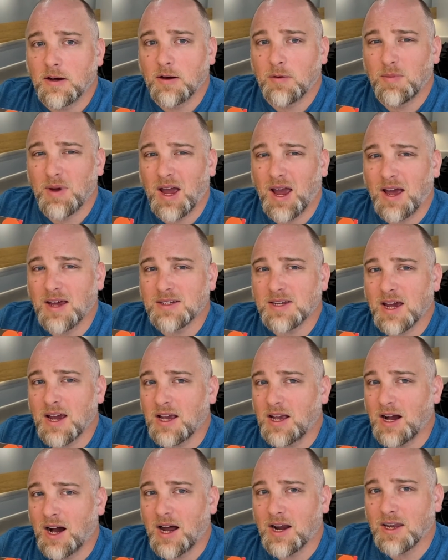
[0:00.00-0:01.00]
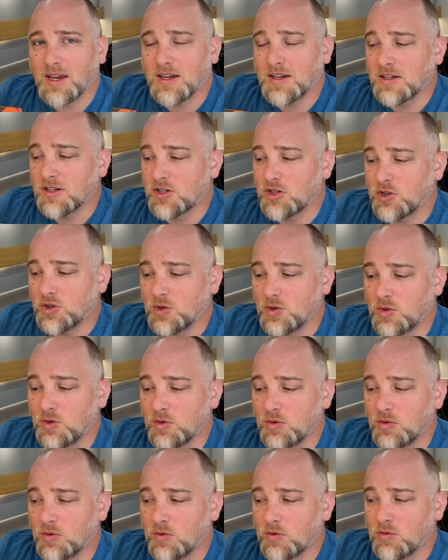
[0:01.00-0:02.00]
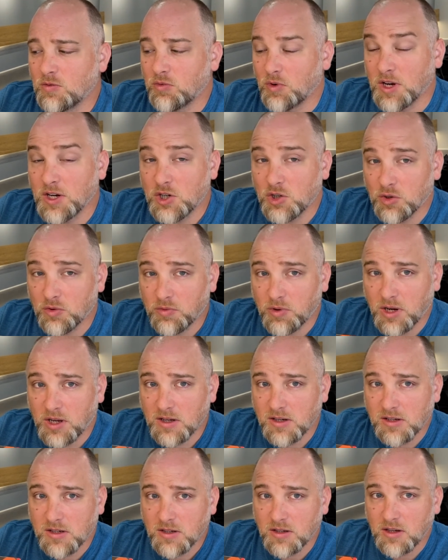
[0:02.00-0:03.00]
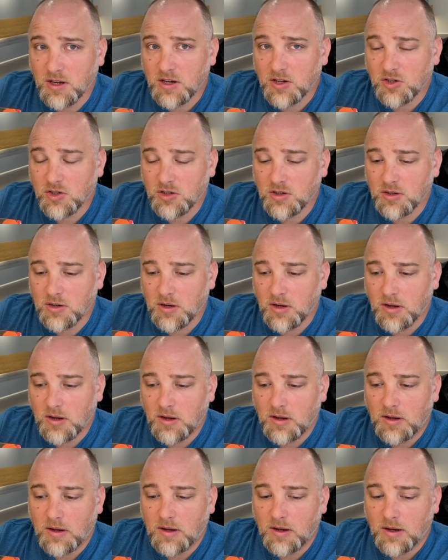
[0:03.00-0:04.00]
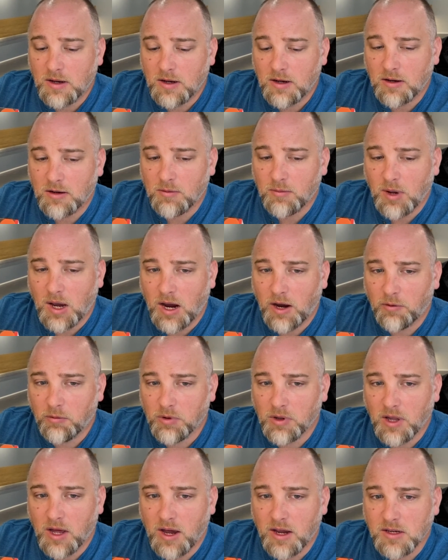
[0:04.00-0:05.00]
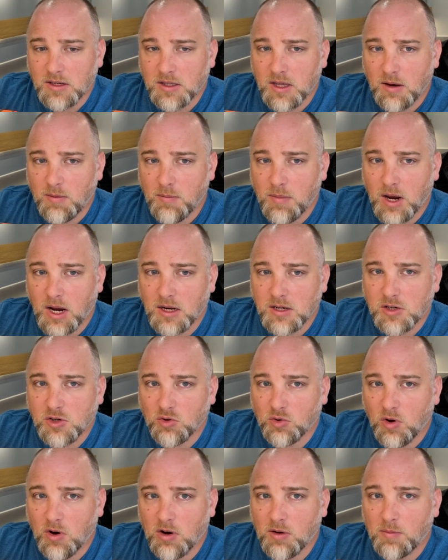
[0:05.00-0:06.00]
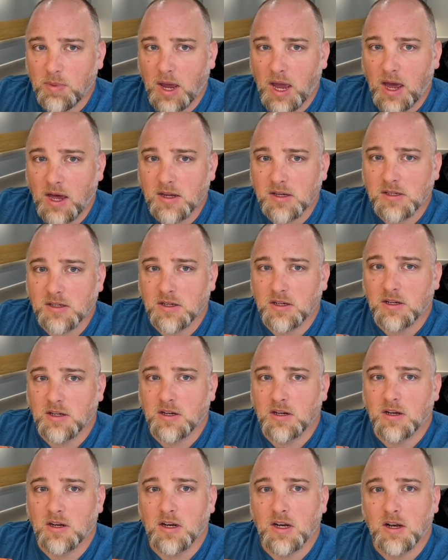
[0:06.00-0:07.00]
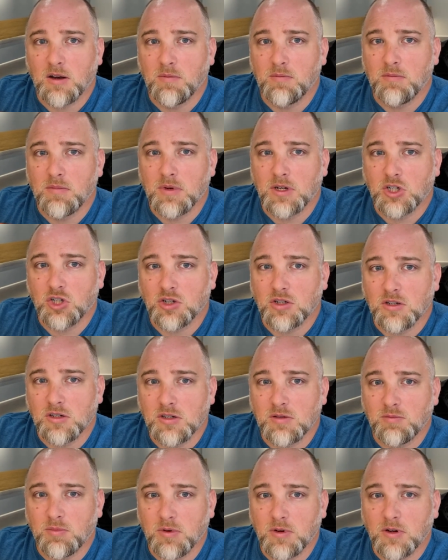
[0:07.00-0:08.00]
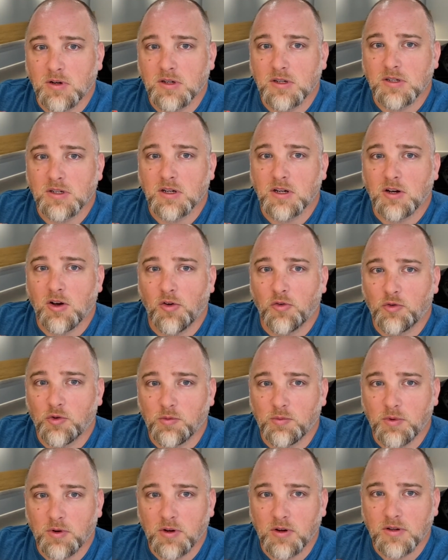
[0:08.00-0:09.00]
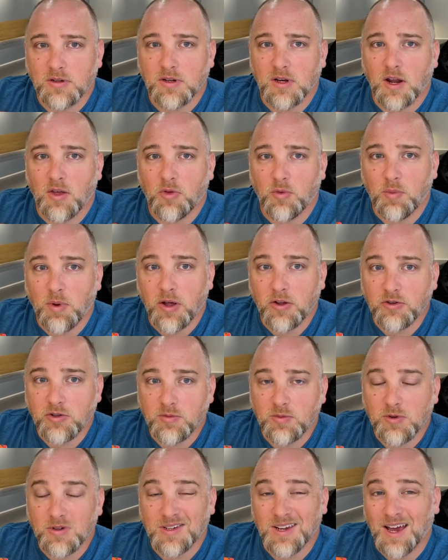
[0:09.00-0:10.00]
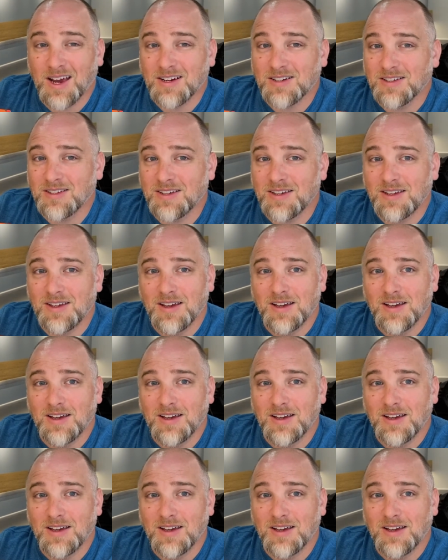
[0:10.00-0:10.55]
As I got into racial reconciliation, I realized that my strong past in missions books and culture books and anthropology books, actually,